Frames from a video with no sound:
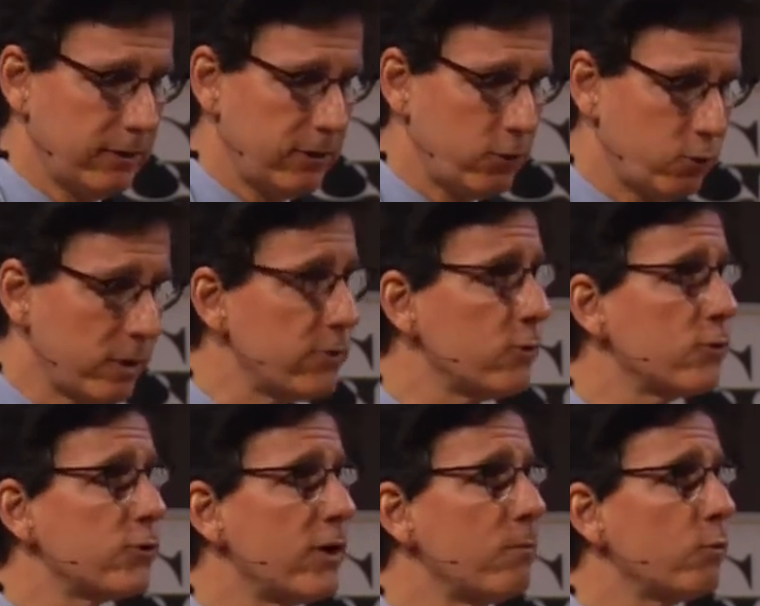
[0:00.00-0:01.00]
to drizzle
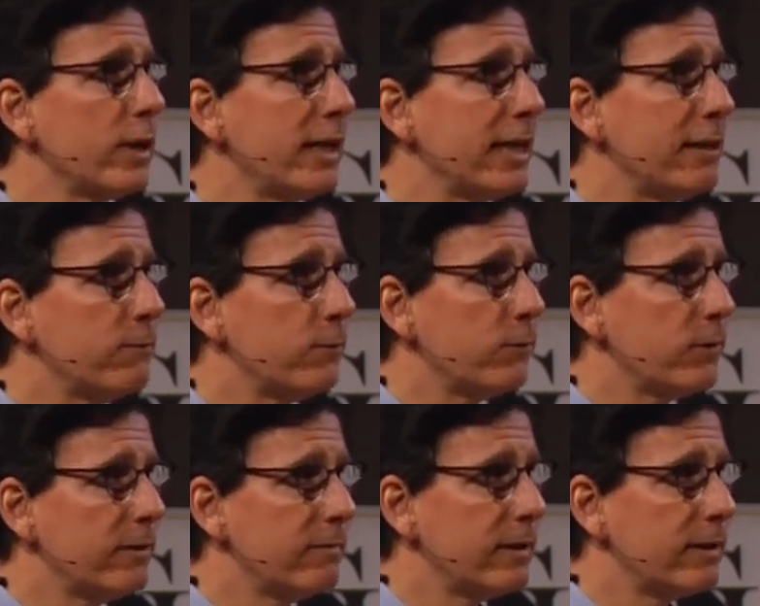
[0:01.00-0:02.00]
some relief
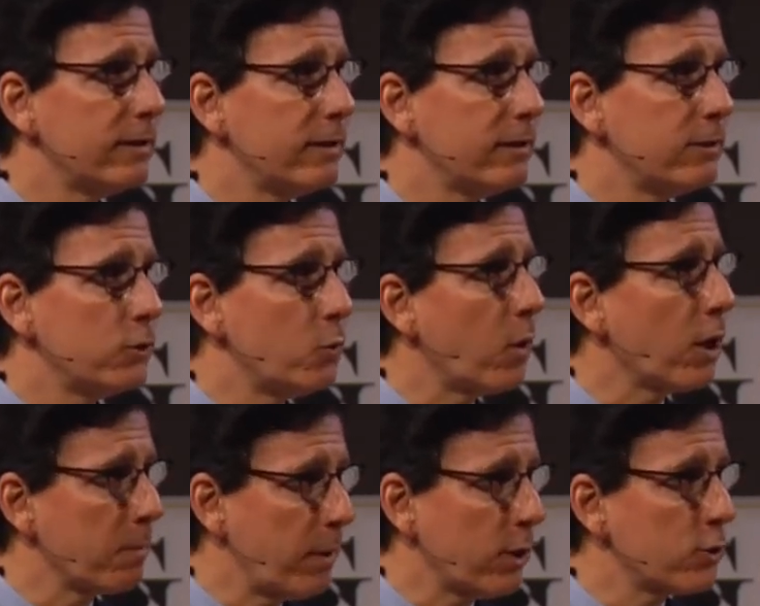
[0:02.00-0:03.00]
to
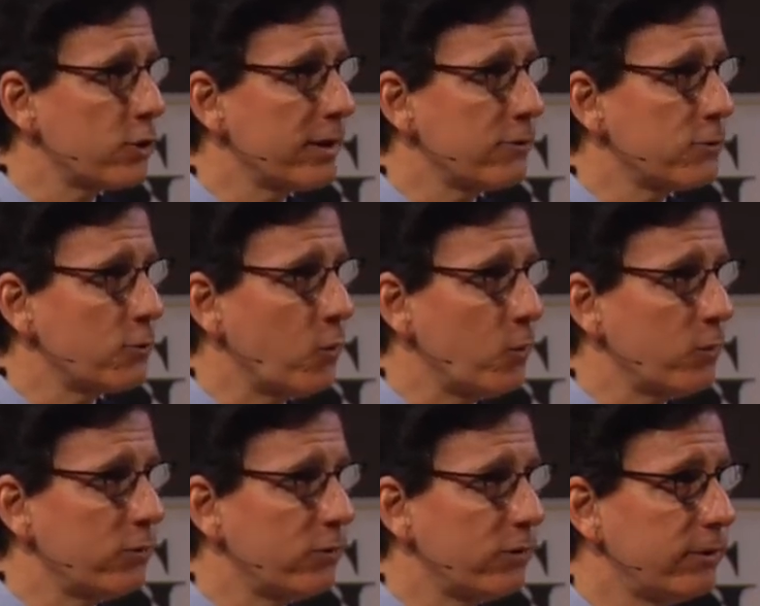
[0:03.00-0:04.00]
our parching
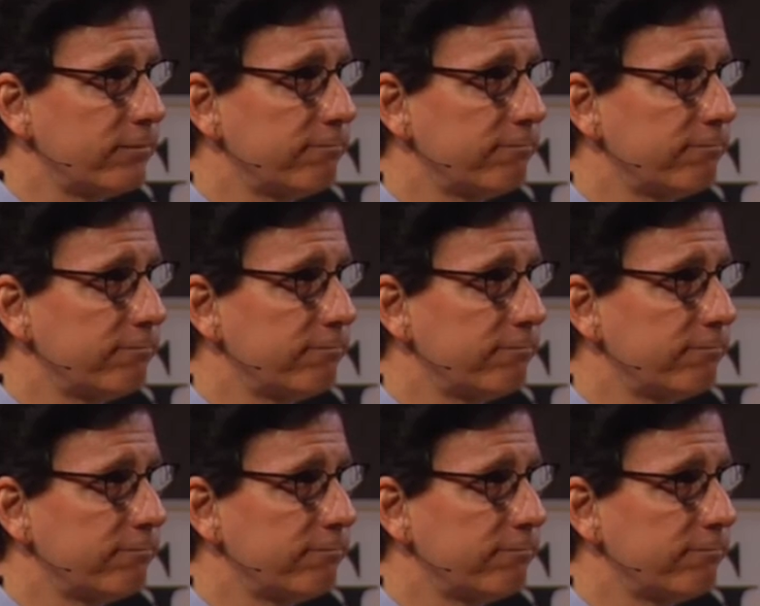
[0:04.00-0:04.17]
souls.